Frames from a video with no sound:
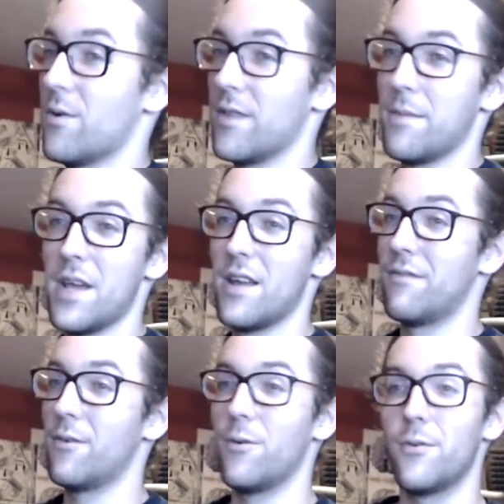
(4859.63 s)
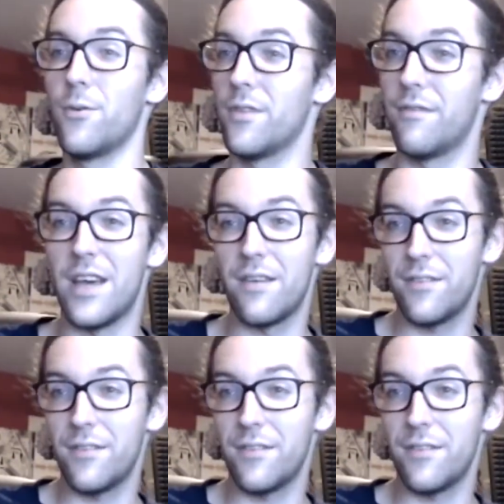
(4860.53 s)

the manifold or the valve